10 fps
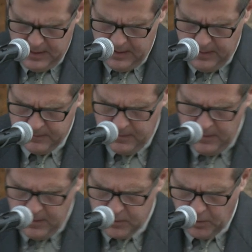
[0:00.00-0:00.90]
Uh,
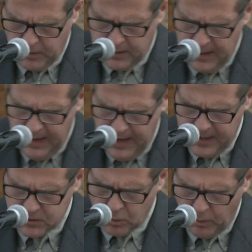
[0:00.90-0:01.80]
Turkey
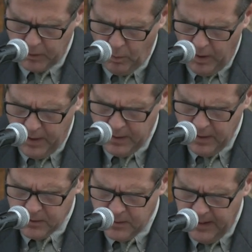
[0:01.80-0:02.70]
has 21
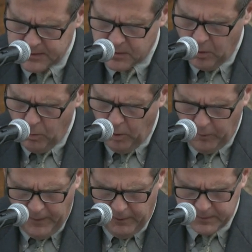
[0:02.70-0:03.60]
UNESCO
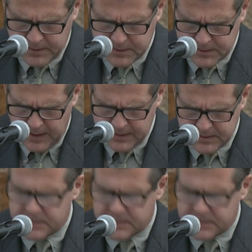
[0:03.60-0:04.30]
World Heritage Sites.